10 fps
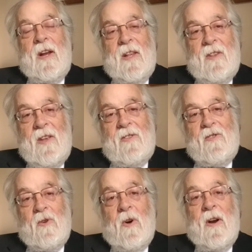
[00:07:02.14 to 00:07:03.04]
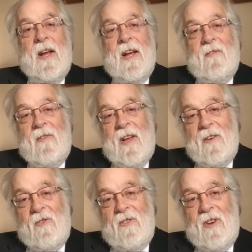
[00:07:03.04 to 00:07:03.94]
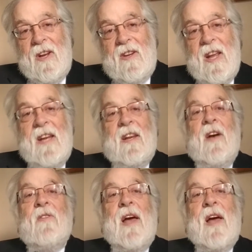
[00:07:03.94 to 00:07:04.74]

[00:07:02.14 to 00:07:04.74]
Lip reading: in this story of interesting detail